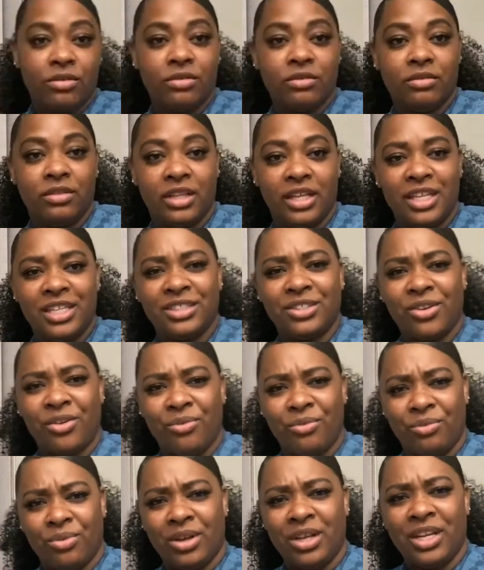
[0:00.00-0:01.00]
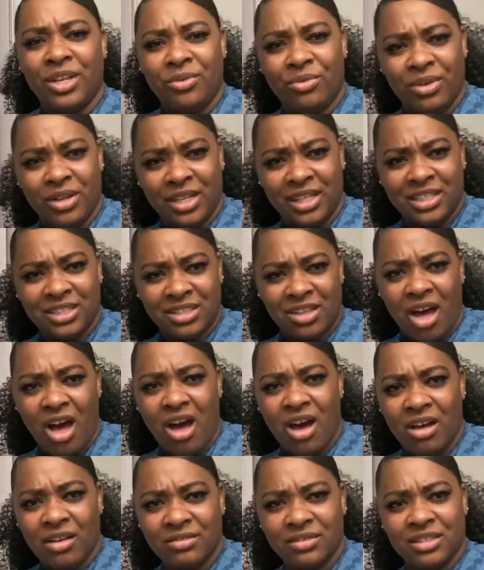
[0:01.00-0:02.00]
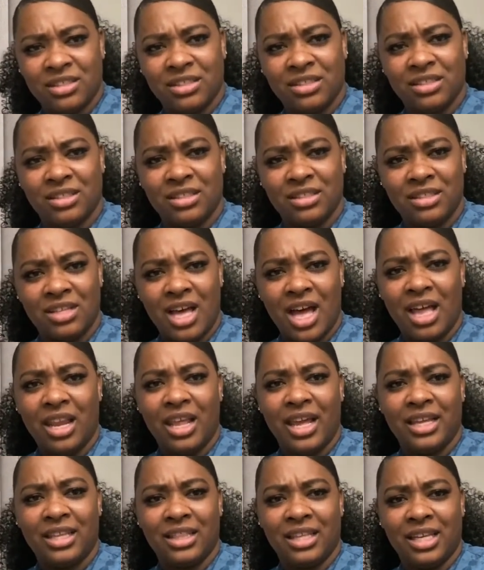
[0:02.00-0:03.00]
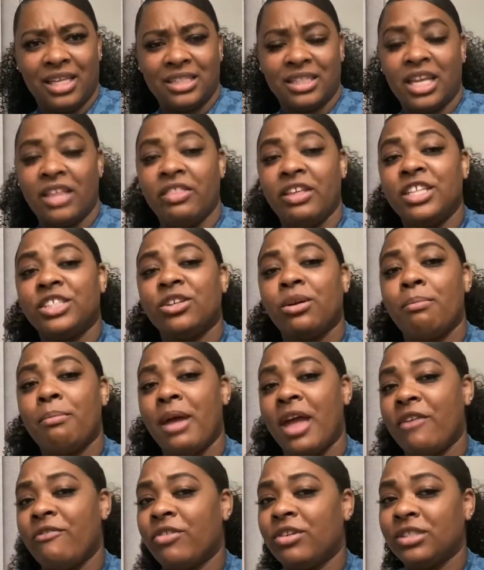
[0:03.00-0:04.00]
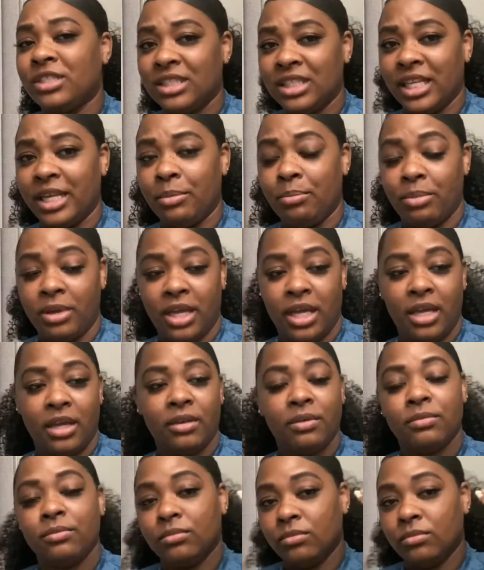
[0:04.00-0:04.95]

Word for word: These are really, really soft. I like these. Now these are made for sleeping.